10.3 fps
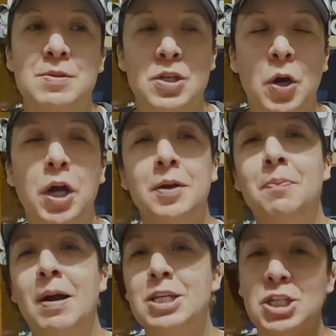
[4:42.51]
So
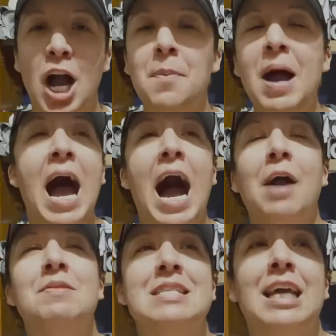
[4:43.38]
my shop,
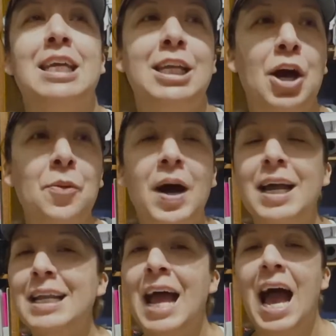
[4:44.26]
I was like, you know what?